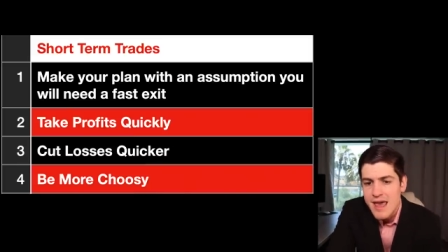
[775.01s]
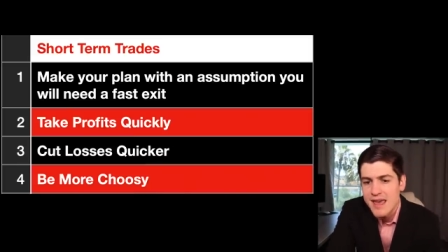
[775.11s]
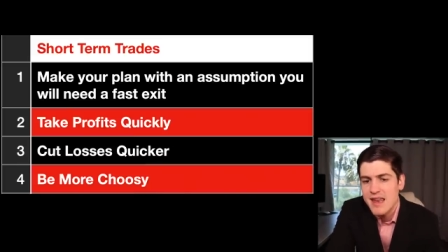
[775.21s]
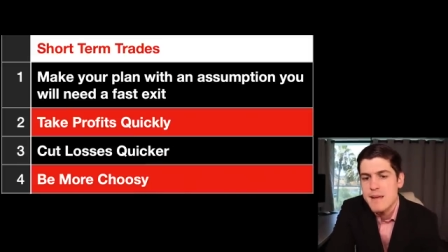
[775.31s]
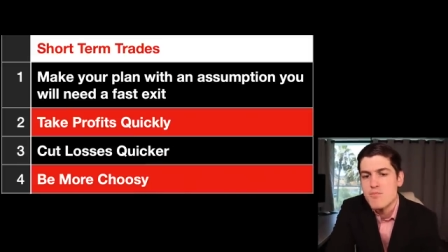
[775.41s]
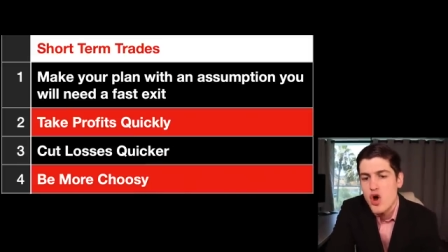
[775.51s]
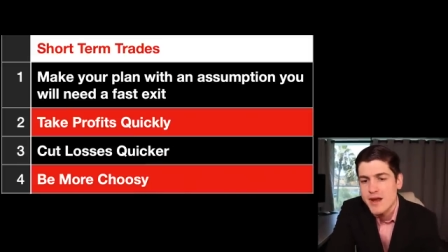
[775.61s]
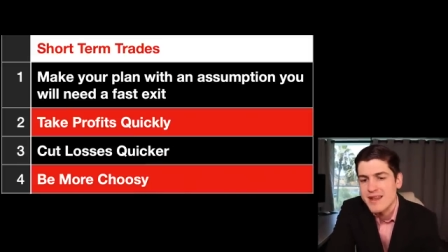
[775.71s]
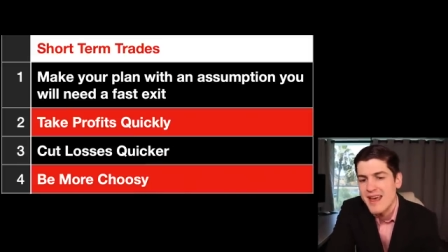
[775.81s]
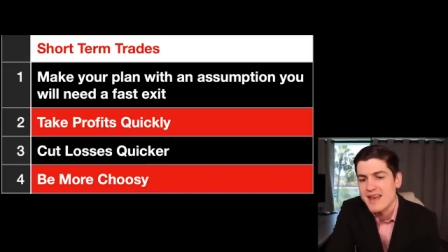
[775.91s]
In a
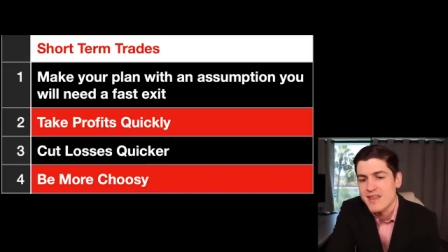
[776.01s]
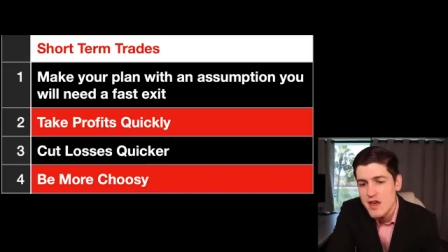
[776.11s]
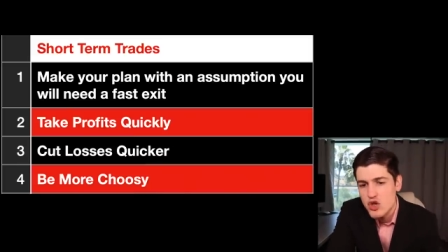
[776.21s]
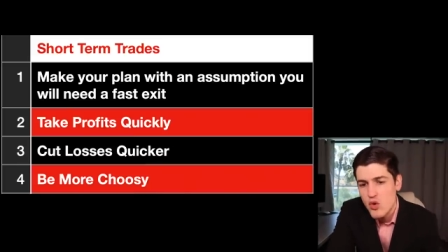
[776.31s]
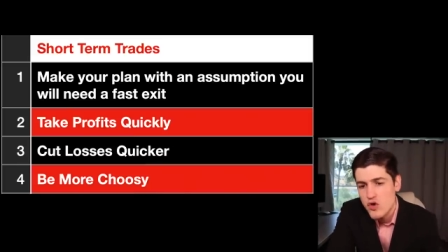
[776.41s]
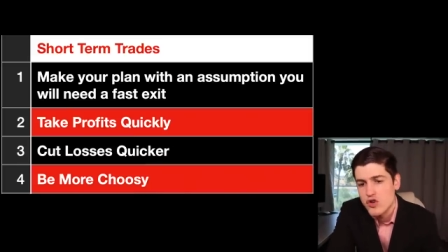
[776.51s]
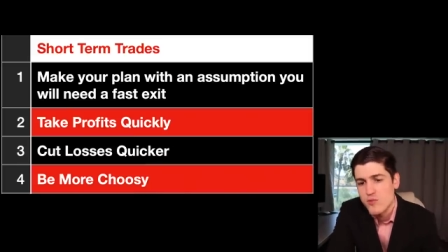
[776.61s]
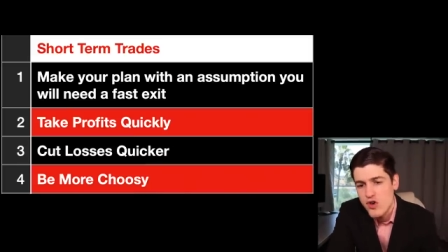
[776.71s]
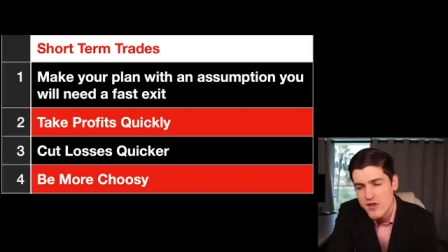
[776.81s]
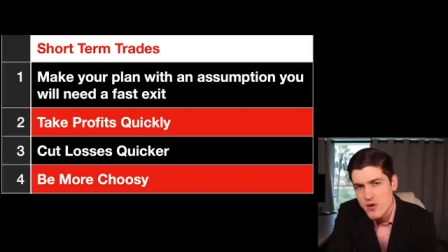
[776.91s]
market like this, short-term
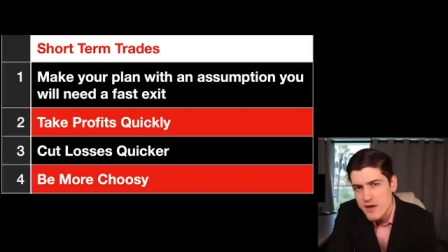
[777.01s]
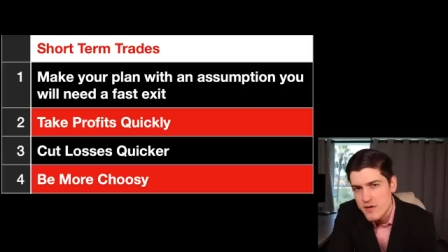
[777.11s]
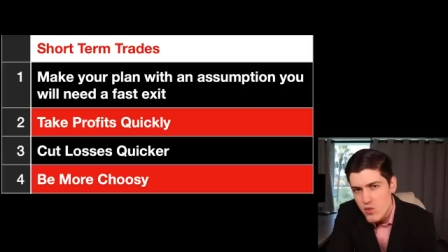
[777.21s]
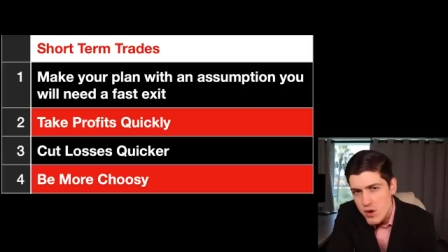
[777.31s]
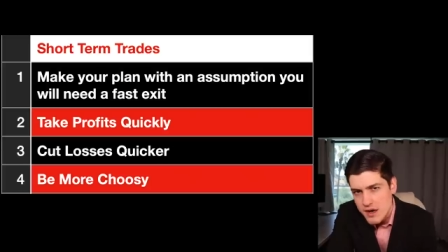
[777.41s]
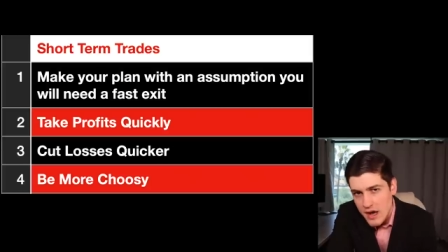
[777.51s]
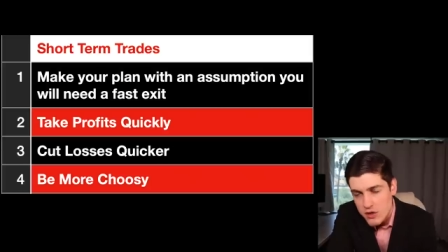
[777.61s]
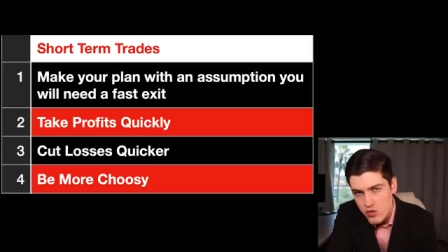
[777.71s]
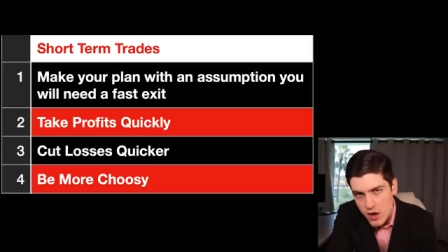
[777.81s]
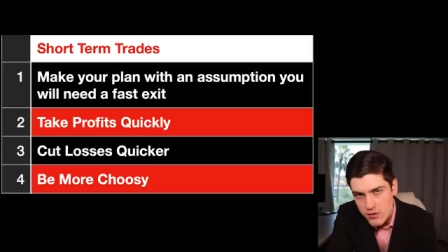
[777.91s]
trades are even more
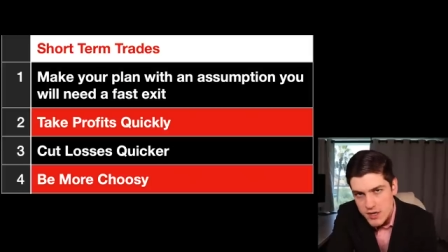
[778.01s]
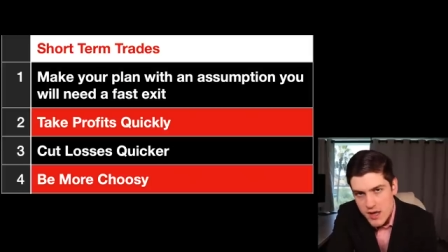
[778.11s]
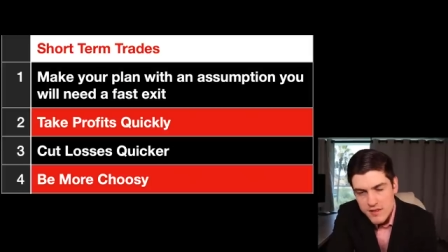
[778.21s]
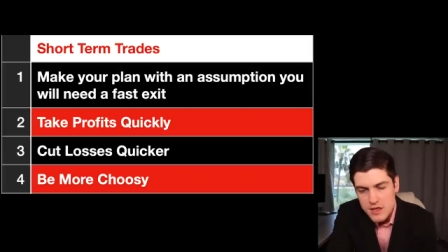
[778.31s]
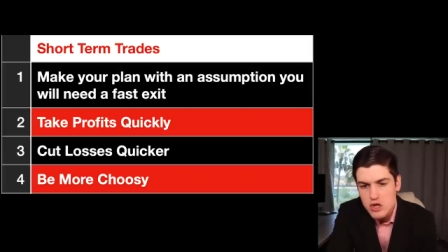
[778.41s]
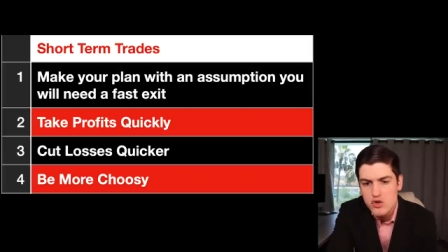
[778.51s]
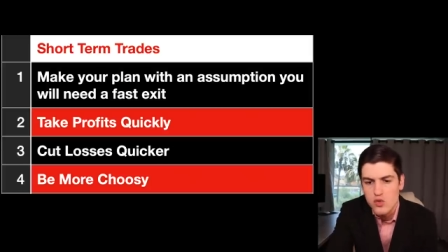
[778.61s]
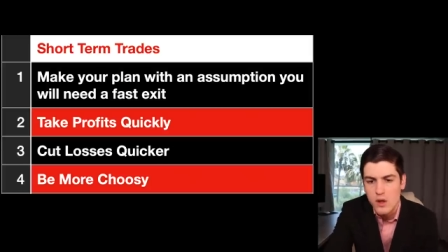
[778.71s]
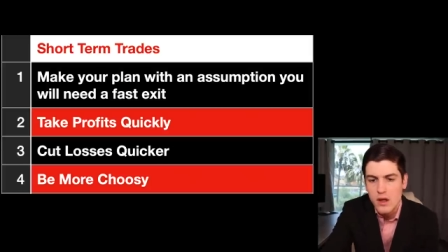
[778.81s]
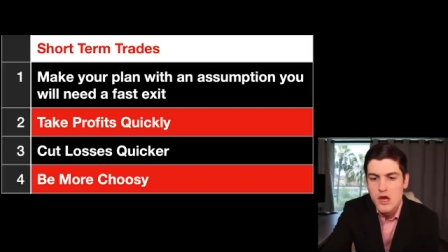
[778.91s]
cutthroat than
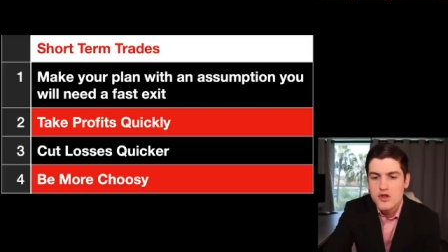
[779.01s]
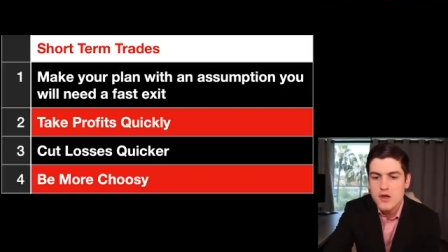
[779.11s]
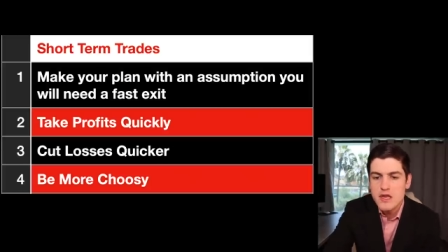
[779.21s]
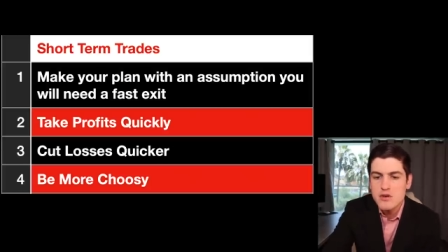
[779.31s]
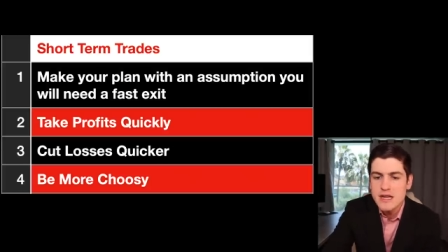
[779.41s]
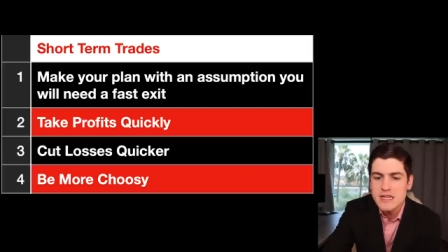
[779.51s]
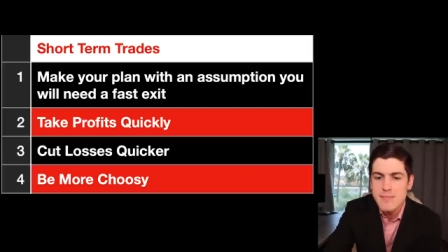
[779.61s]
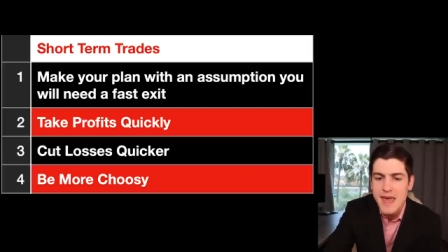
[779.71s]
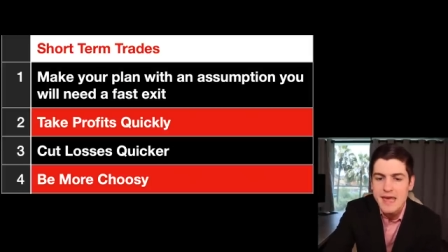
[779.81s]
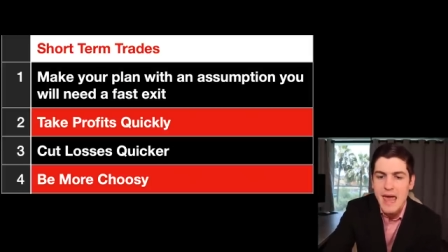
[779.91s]
usual. So you need to
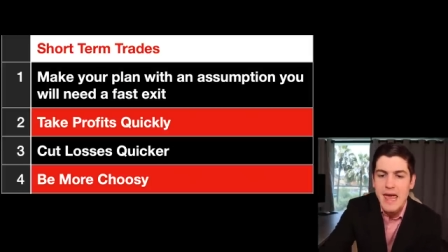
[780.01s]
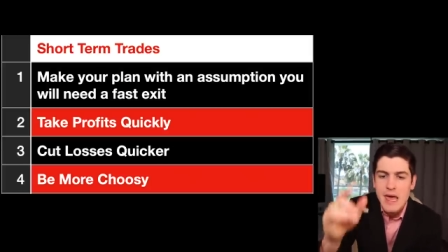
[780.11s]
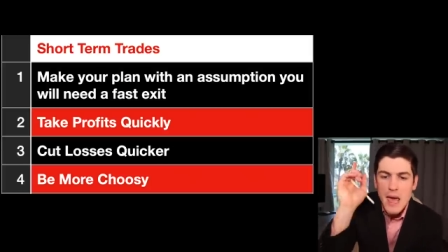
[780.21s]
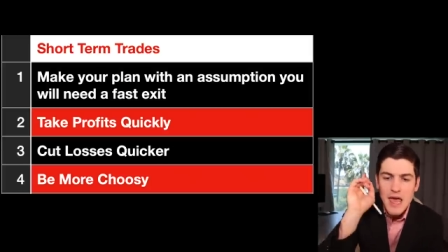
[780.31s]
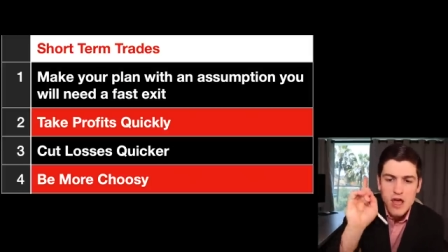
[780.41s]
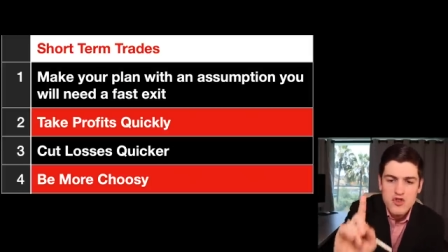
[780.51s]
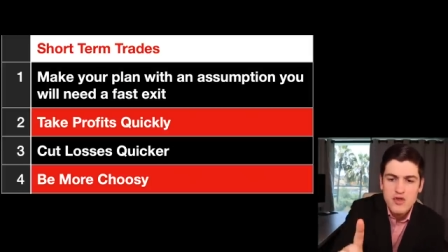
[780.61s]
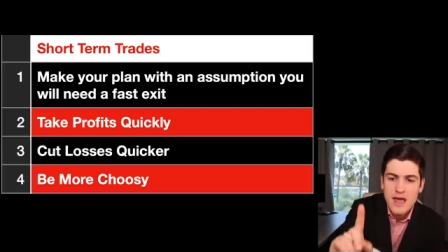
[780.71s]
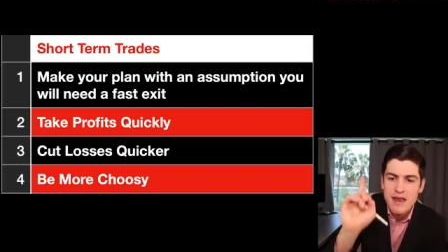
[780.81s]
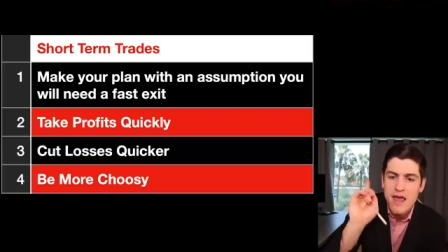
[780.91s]
make a
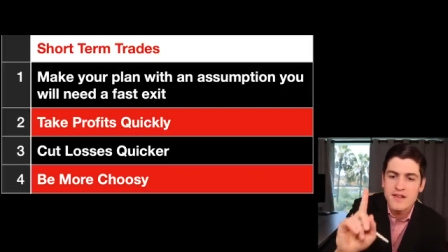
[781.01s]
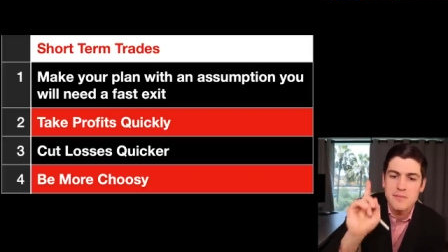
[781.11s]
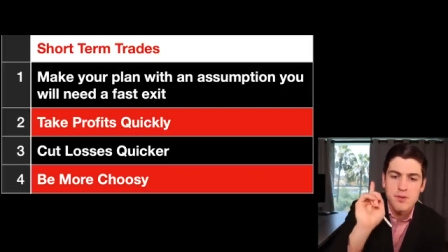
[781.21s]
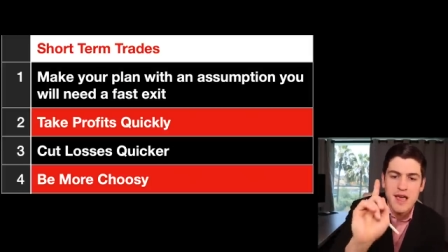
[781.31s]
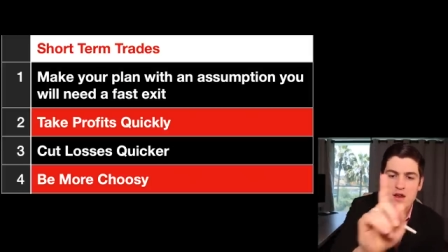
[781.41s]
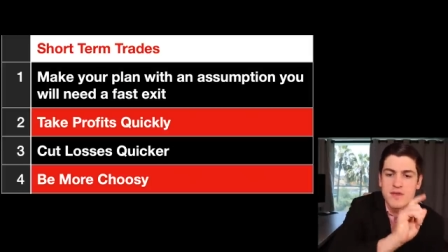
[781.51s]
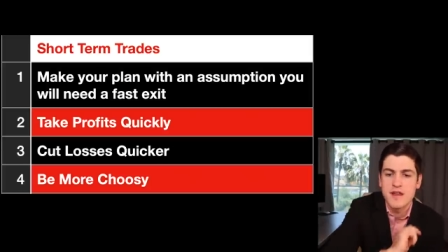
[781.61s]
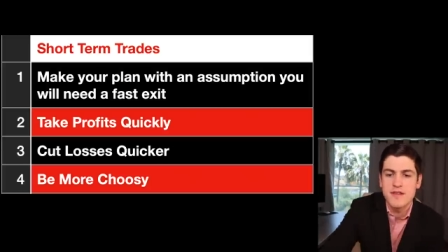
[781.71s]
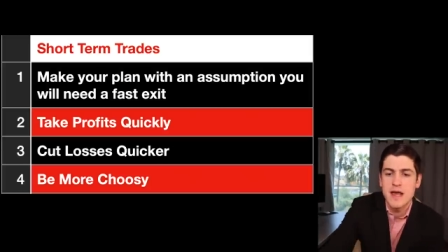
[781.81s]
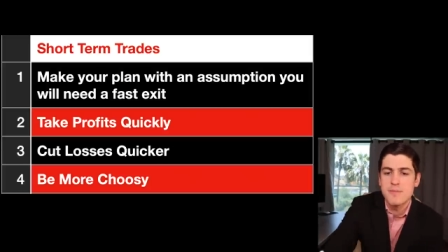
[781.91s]
entry and exit plan with
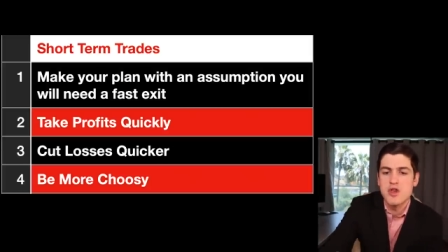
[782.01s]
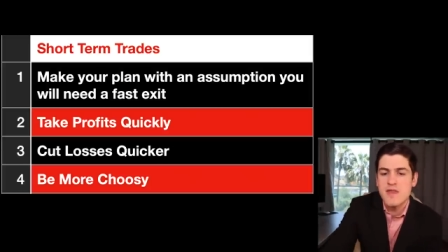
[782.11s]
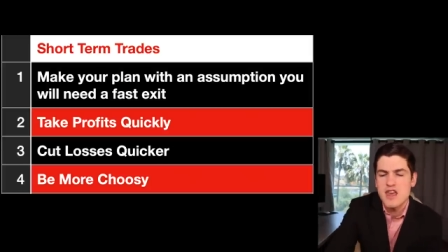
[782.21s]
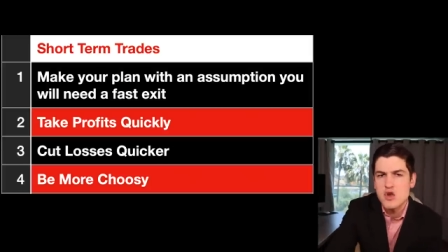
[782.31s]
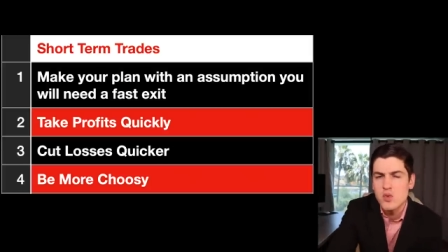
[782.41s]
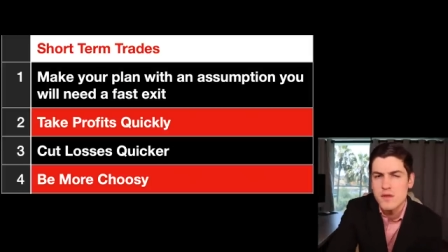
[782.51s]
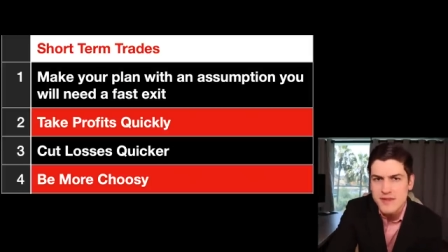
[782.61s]
an assumption that you will